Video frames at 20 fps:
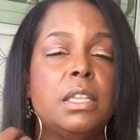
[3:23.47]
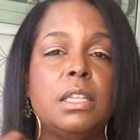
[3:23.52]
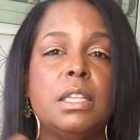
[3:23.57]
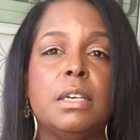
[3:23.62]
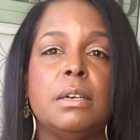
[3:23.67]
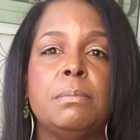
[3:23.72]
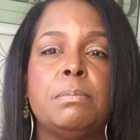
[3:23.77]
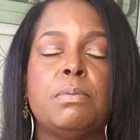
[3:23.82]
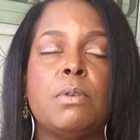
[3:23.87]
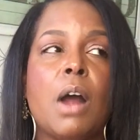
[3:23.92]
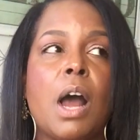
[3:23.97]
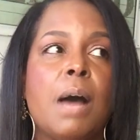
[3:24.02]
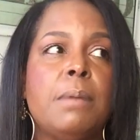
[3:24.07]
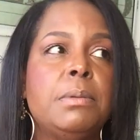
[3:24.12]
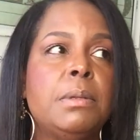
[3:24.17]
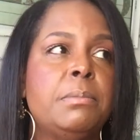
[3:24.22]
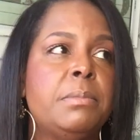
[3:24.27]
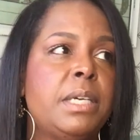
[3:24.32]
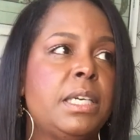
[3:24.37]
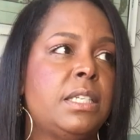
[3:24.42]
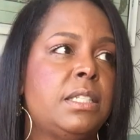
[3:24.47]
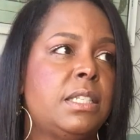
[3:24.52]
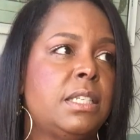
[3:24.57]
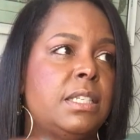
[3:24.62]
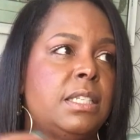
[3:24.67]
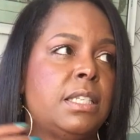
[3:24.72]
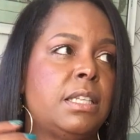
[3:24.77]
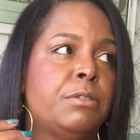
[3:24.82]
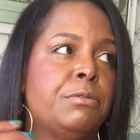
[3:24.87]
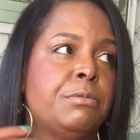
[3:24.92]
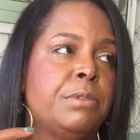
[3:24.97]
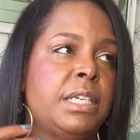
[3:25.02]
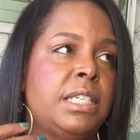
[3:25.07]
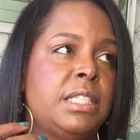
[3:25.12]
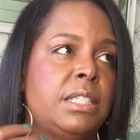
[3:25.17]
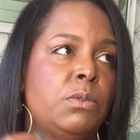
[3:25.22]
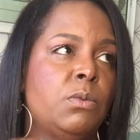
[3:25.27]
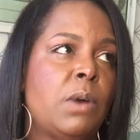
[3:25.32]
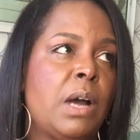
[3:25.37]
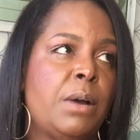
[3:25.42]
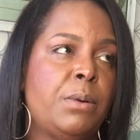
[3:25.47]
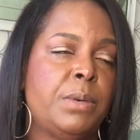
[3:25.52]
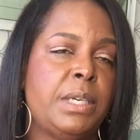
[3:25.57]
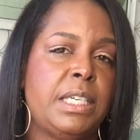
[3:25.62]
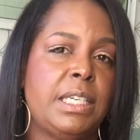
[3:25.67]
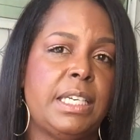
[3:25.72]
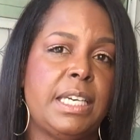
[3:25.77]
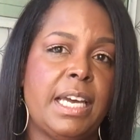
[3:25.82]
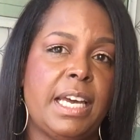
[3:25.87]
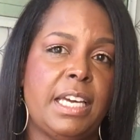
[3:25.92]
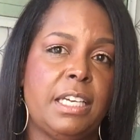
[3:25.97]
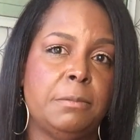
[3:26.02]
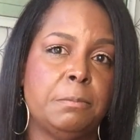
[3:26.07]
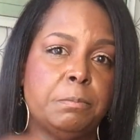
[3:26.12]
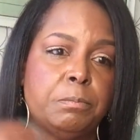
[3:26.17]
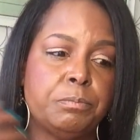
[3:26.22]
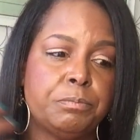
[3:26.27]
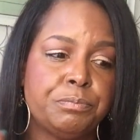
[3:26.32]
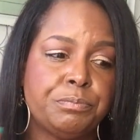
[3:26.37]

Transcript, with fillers: the problem is, is the reason why we get